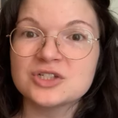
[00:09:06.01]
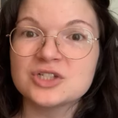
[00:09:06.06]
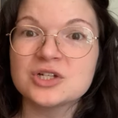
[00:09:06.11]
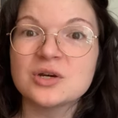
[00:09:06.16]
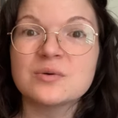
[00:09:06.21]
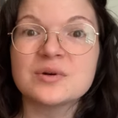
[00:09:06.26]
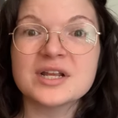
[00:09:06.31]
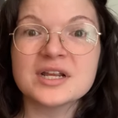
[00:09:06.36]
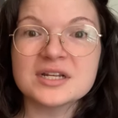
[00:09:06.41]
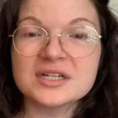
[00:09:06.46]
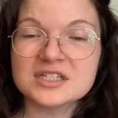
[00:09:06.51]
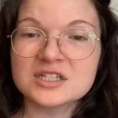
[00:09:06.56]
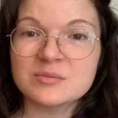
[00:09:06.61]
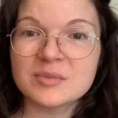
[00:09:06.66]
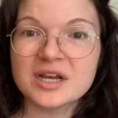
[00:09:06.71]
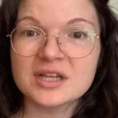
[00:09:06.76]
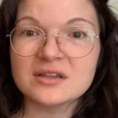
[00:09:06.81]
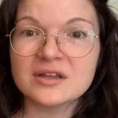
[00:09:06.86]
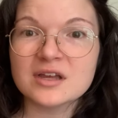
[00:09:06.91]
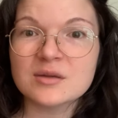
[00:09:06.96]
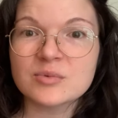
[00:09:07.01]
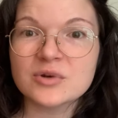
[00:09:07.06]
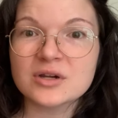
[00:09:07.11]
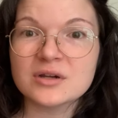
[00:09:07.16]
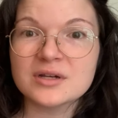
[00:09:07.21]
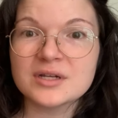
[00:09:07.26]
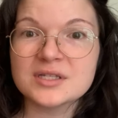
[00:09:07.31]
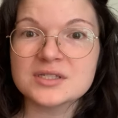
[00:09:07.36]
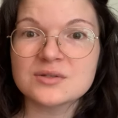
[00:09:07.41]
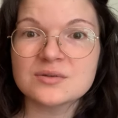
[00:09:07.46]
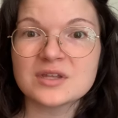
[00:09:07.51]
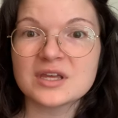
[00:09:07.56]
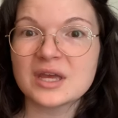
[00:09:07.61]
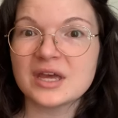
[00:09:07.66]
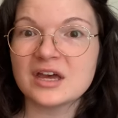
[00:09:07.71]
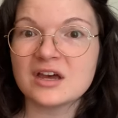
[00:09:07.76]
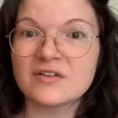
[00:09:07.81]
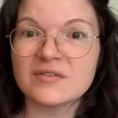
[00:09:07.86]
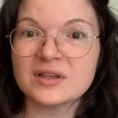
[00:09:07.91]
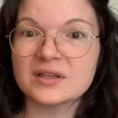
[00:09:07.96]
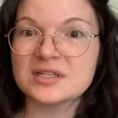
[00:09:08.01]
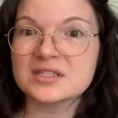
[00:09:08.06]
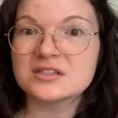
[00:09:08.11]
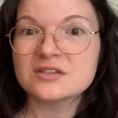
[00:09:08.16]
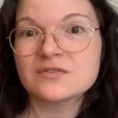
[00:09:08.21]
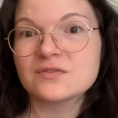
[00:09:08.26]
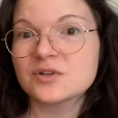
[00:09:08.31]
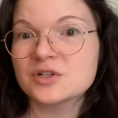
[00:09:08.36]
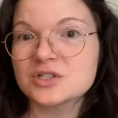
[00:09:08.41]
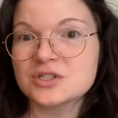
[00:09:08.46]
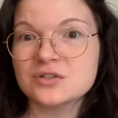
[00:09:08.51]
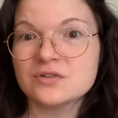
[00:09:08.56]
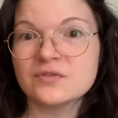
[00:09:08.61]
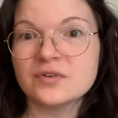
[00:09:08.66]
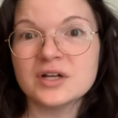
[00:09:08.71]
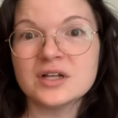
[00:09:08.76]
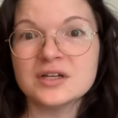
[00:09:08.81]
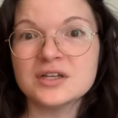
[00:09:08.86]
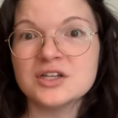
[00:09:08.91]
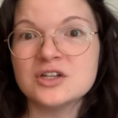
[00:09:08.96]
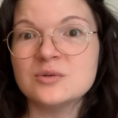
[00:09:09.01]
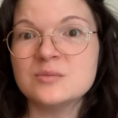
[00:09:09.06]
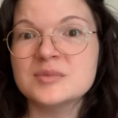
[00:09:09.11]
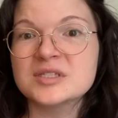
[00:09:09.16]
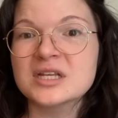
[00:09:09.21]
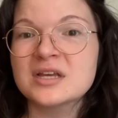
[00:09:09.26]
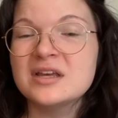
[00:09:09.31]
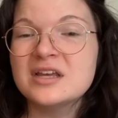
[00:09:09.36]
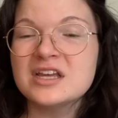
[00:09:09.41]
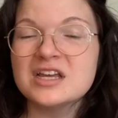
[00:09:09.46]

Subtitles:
donate it to my library so they have at least the first 2 volumes.